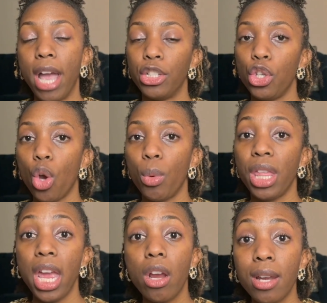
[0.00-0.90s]
you know, with
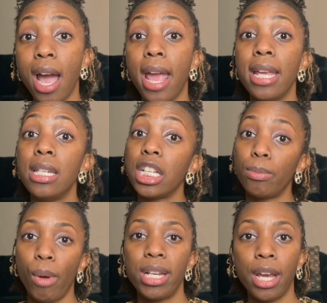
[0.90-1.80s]
hair dye, it does
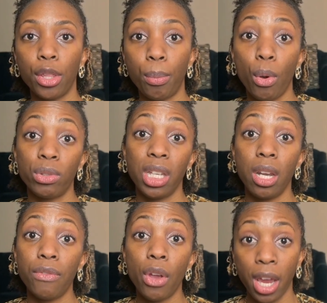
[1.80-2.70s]
break down the protein
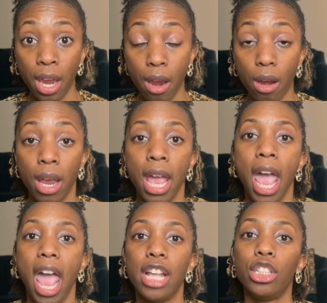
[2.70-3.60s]
of your hair,
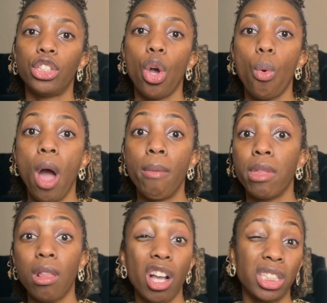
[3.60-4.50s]
and so
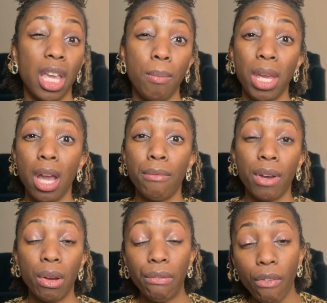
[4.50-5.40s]
the locks can become
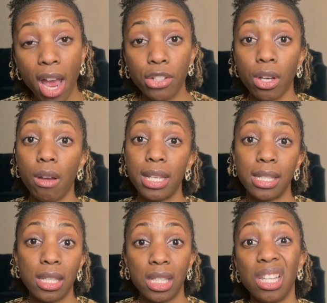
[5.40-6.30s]
very fragile and
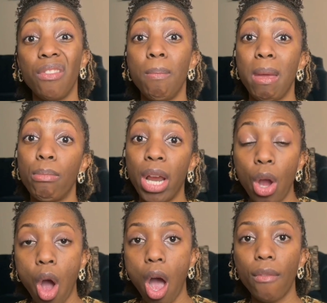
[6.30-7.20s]
sensitive and may
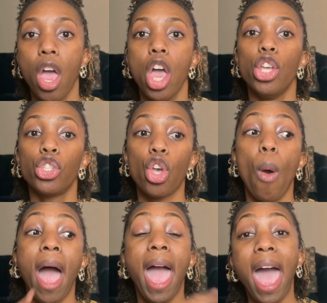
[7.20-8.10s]
break off. So
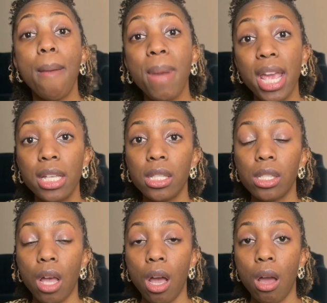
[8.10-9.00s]
I had
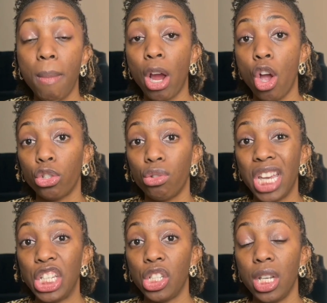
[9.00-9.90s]
my
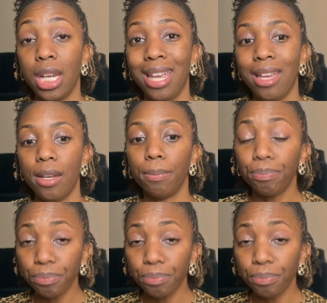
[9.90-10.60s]
consultation in